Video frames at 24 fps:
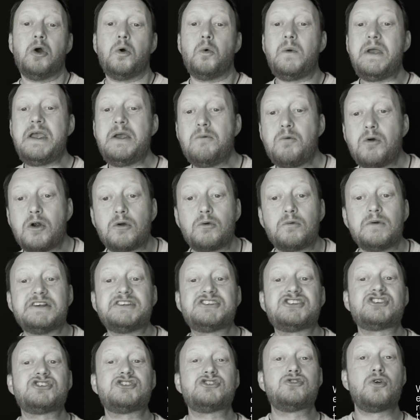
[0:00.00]
we were
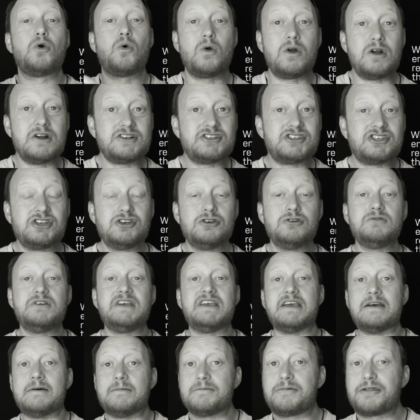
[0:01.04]
restored to
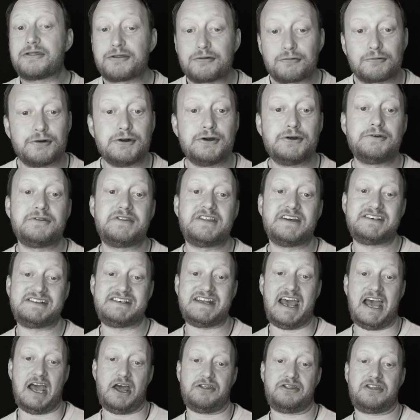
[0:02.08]
him through the
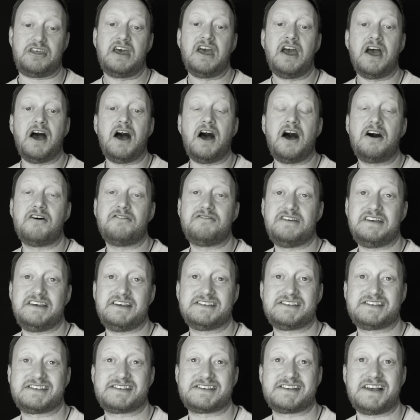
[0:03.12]
death of
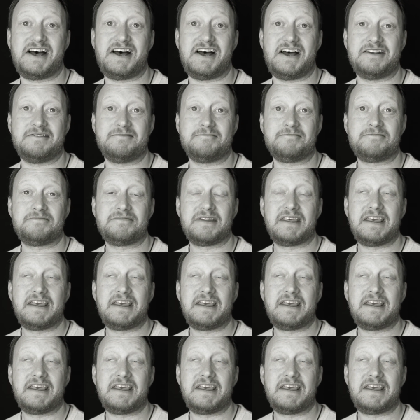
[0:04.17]
his son.